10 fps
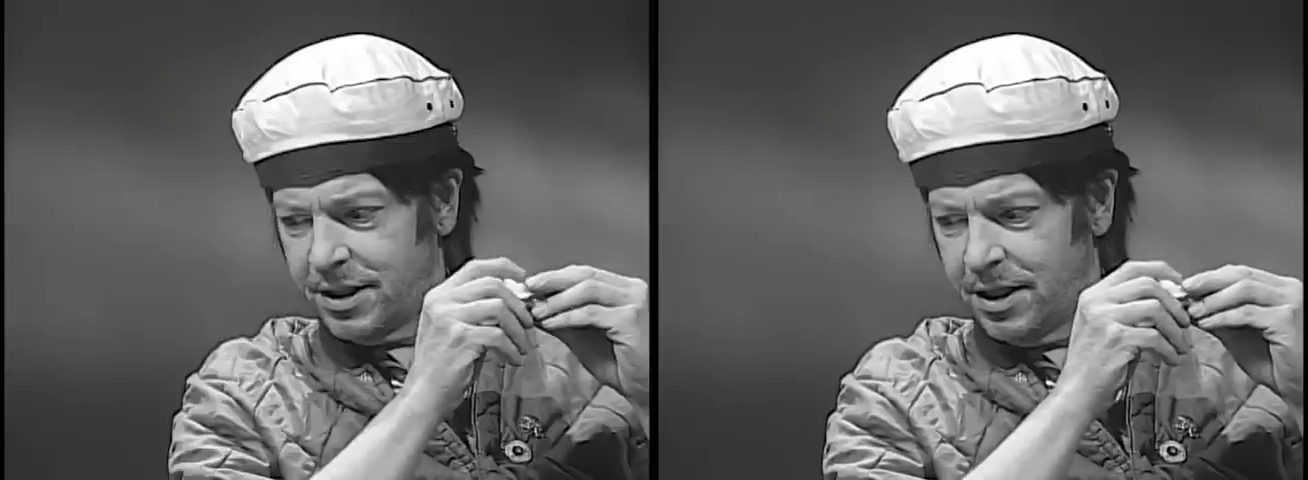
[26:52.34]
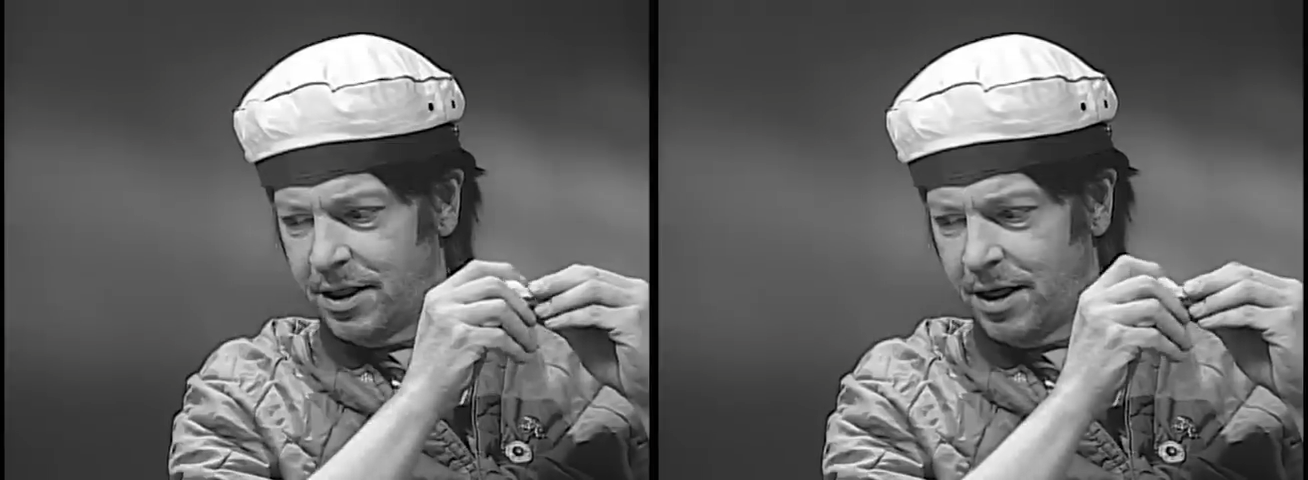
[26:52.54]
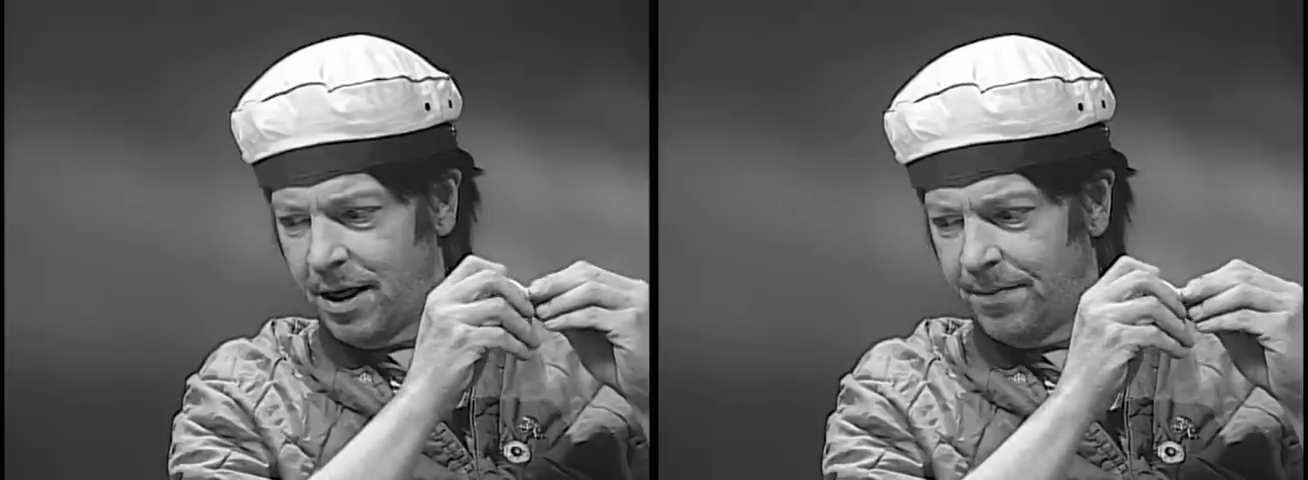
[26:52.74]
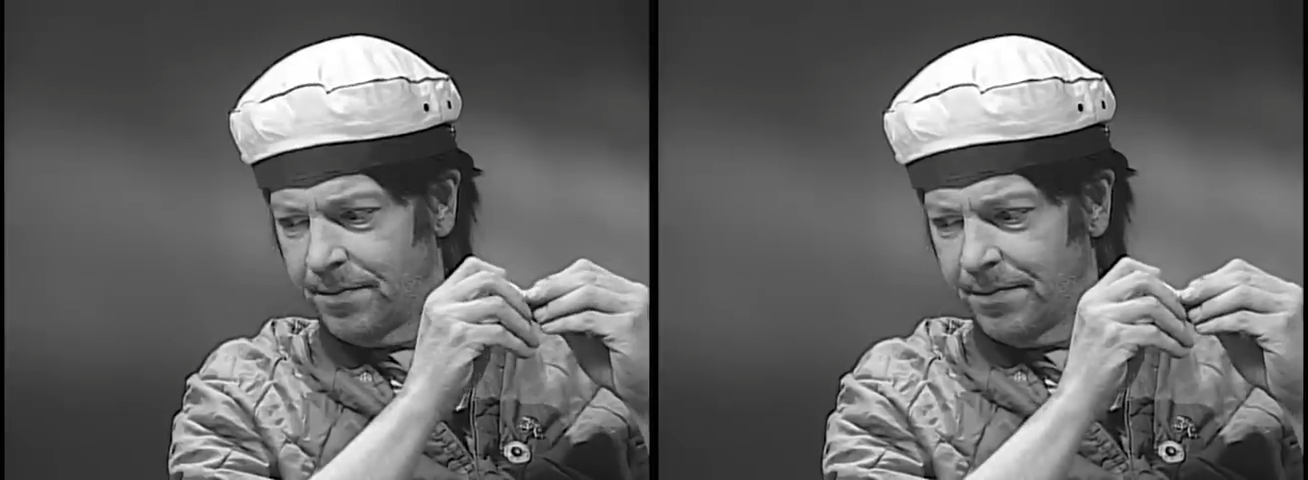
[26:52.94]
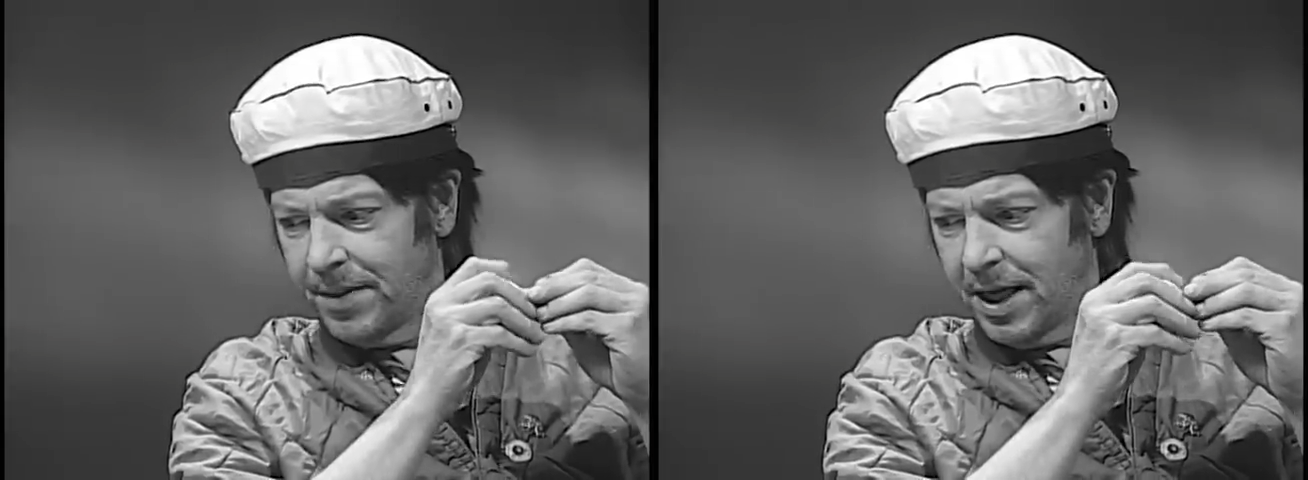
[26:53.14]
a,
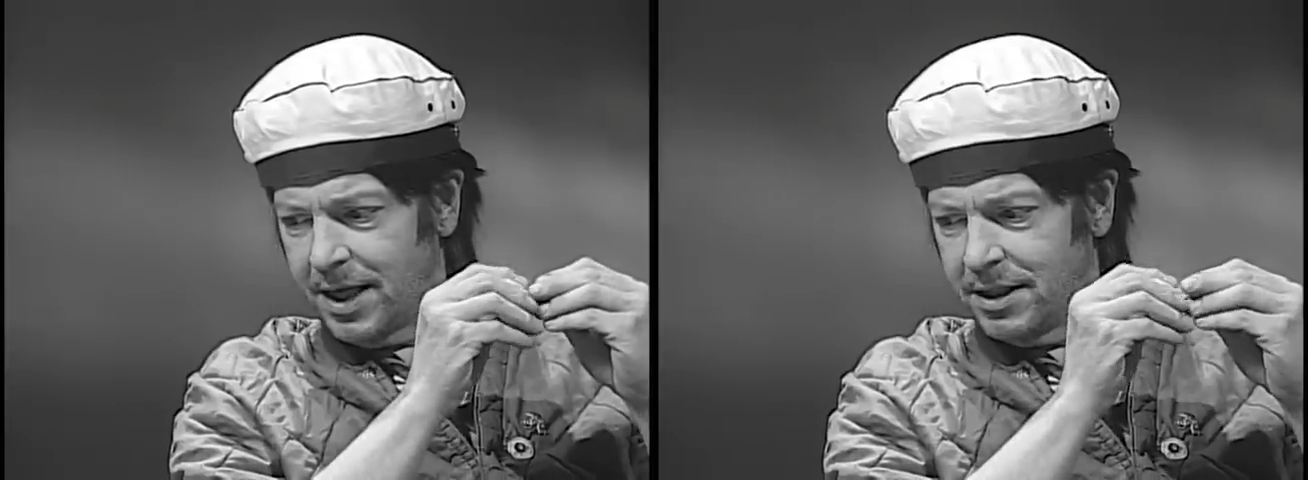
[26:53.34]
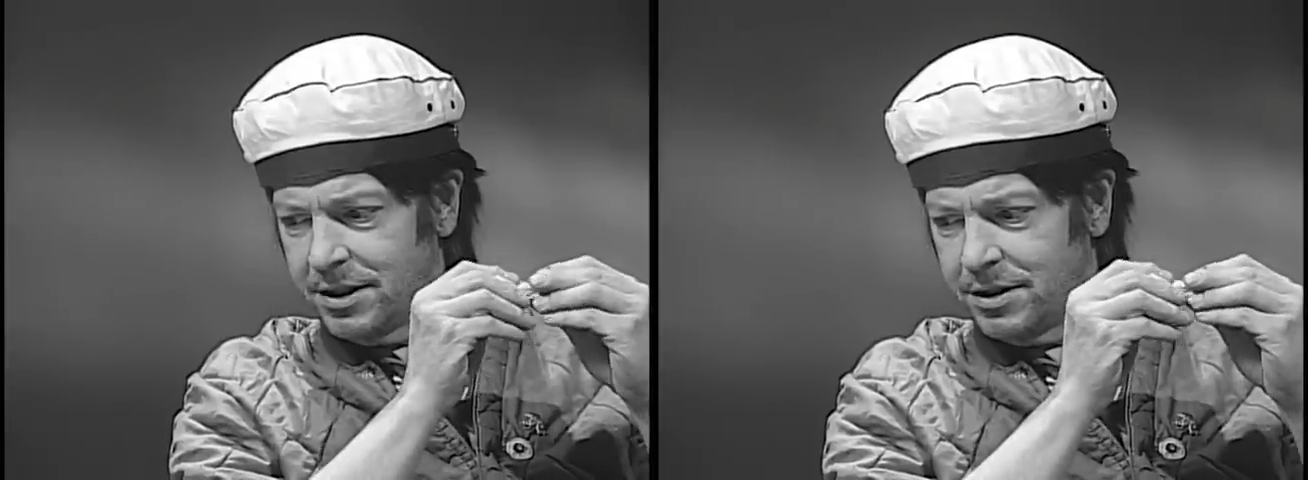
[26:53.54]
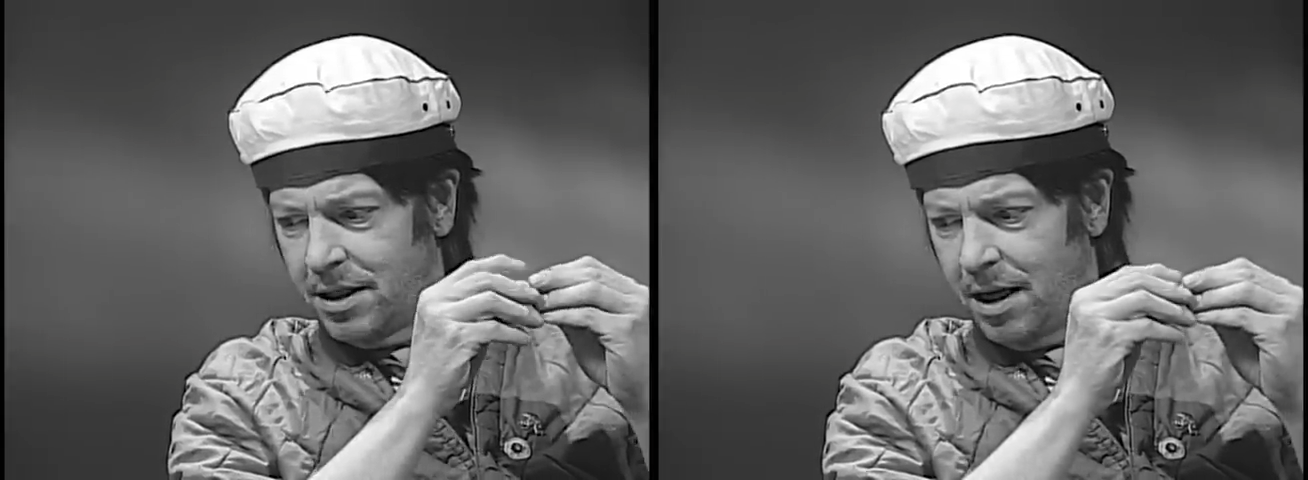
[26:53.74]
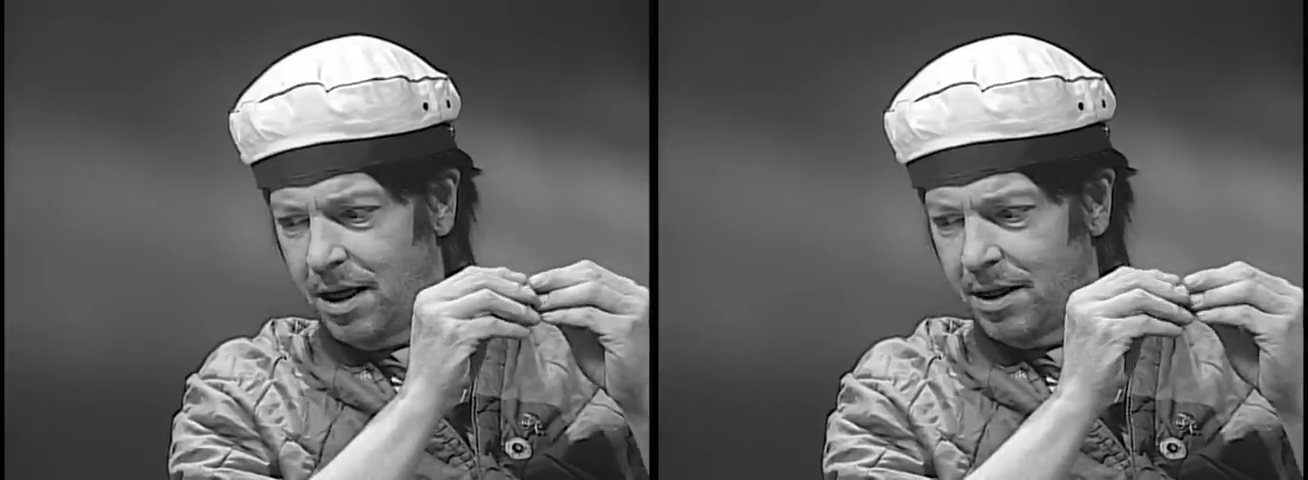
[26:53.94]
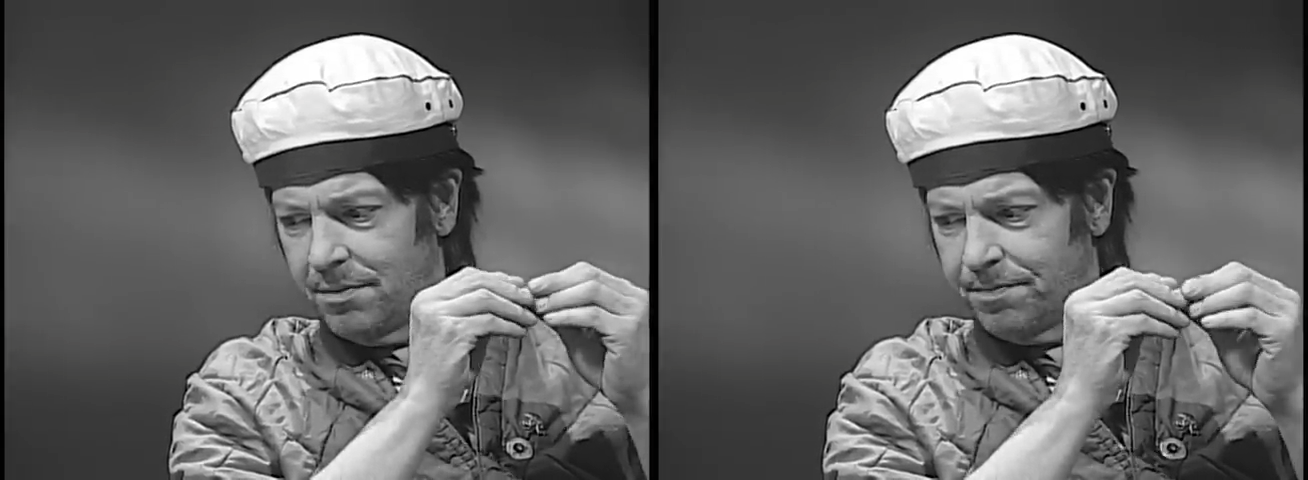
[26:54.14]
uh, uh,